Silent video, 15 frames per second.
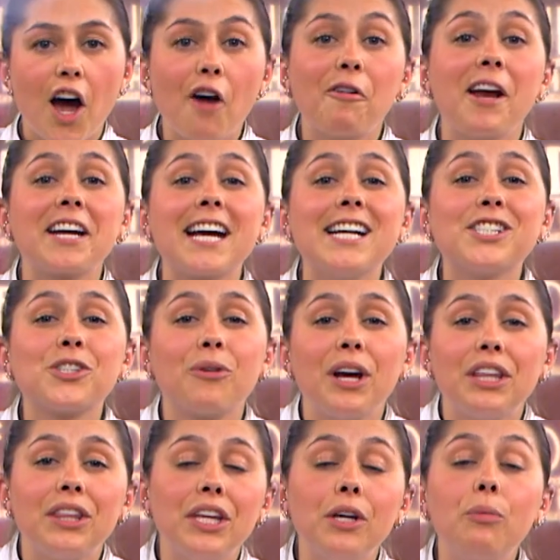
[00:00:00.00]
All right, guys, so
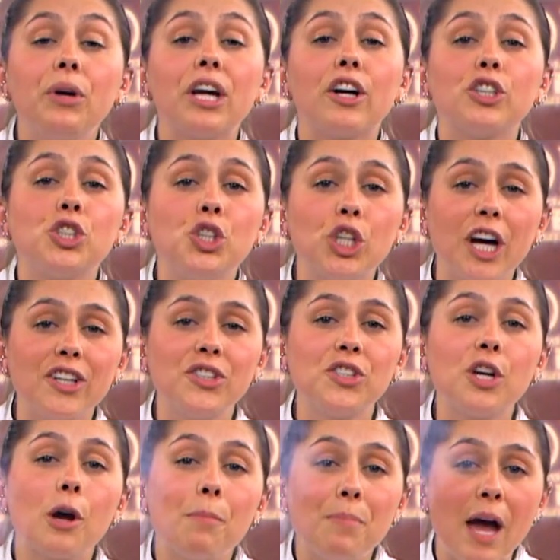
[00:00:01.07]
I think we are
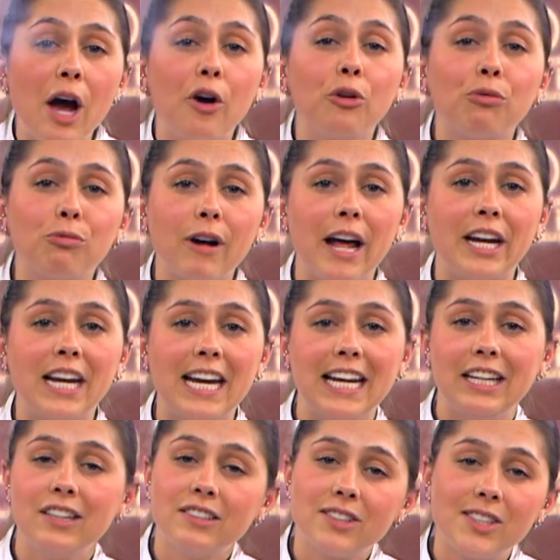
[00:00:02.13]
just about
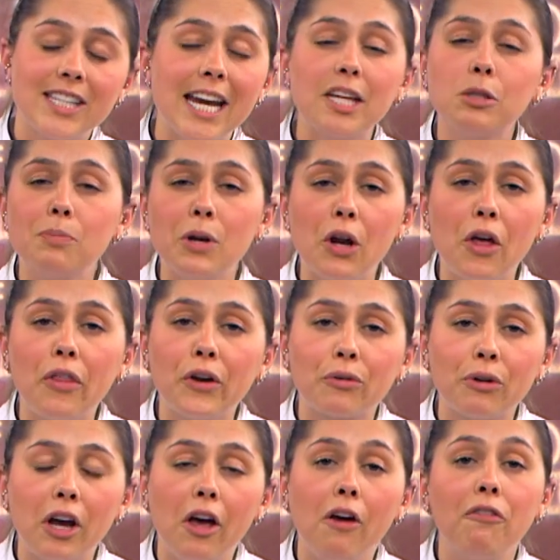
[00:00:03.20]
ready. Steak's been on the
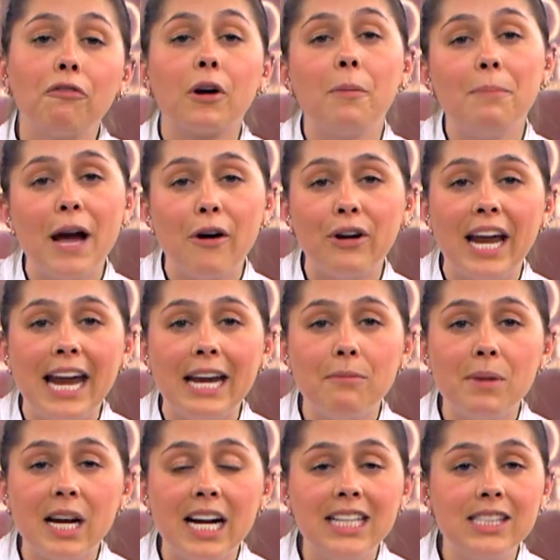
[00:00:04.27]
grill for about
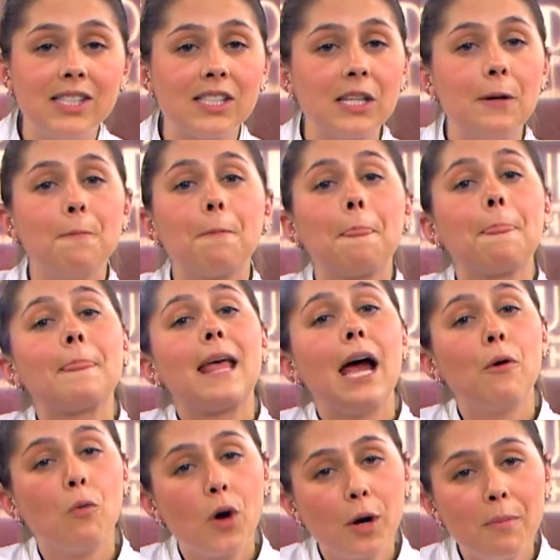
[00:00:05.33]
8 minutes.
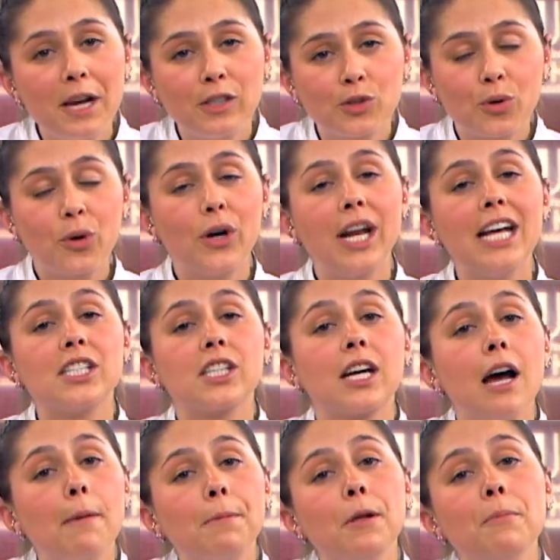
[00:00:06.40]
I wanna make sure it has a
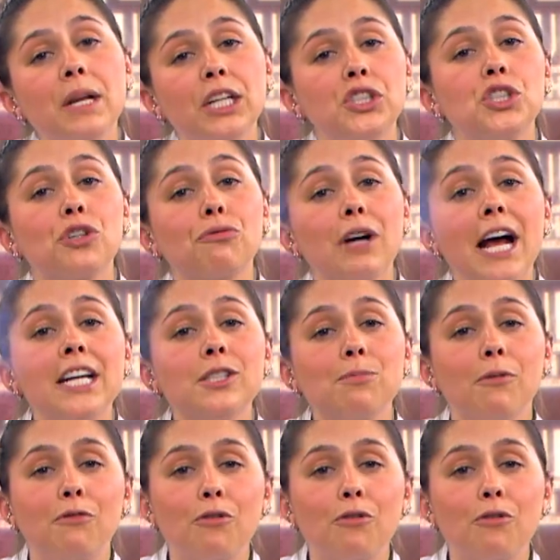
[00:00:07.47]
couple of minutes to rest